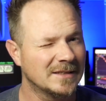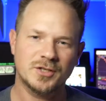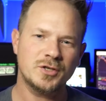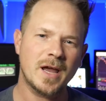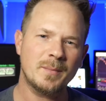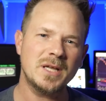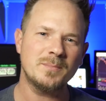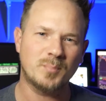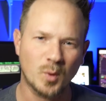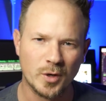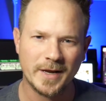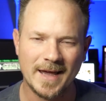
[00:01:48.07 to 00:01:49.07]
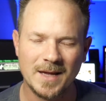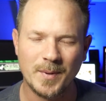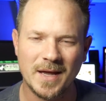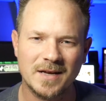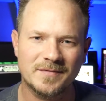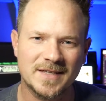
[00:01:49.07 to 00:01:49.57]
do you know how many Bored Ape
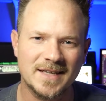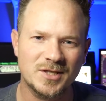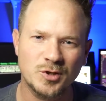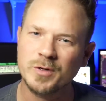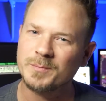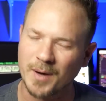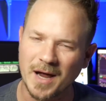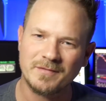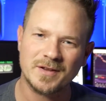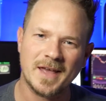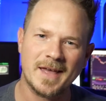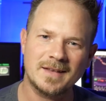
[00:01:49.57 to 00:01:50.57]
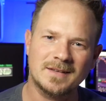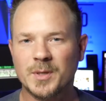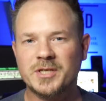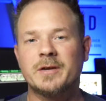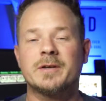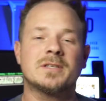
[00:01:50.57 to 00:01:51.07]
NFTs you could buy for that?
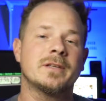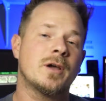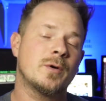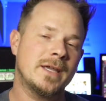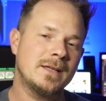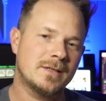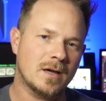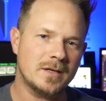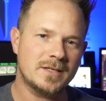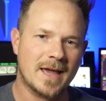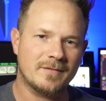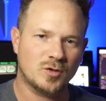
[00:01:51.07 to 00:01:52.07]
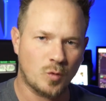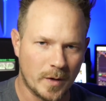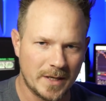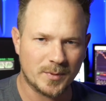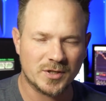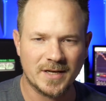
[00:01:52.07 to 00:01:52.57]
But seriously though, he does have
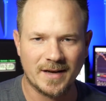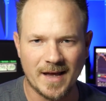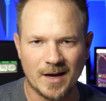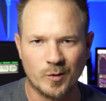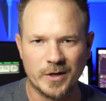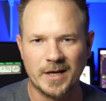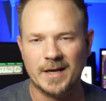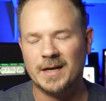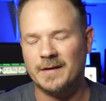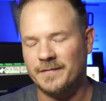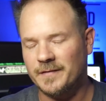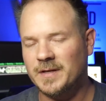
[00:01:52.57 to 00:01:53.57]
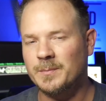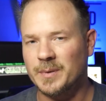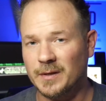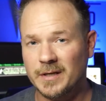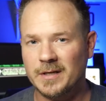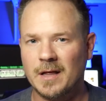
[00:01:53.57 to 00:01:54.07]
20% equity in a $50
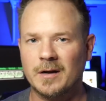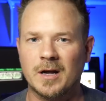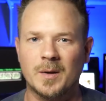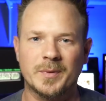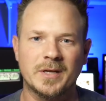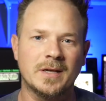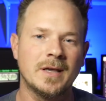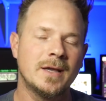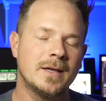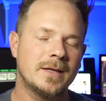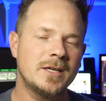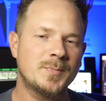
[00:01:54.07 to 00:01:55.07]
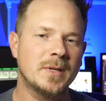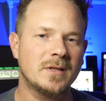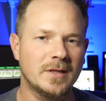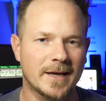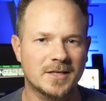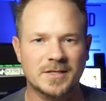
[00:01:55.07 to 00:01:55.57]
billion company that he spent the
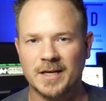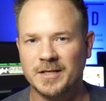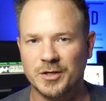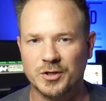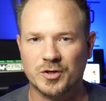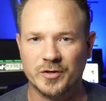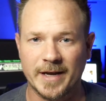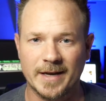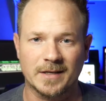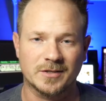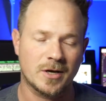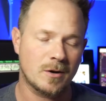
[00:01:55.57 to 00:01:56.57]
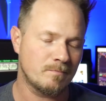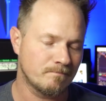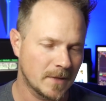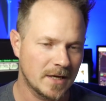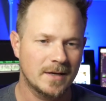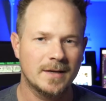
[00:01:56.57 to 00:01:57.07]
last 10 years creating. So
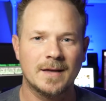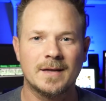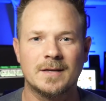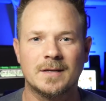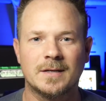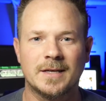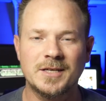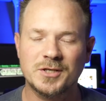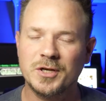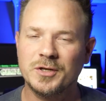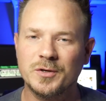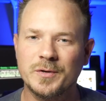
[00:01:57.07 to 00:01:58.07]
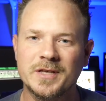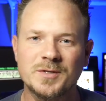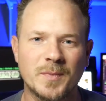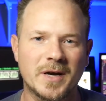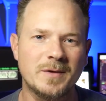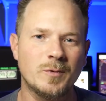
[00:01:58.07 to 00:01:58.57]
he's gonna do with his
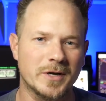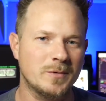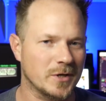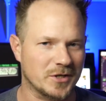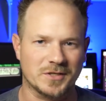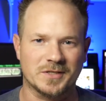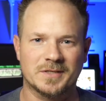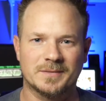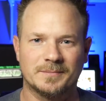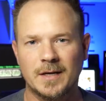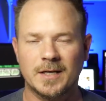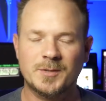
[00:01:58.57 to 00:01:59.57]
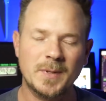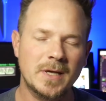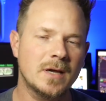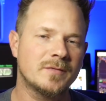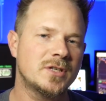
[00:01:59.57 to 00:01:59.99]
money what he wishes. And speaking of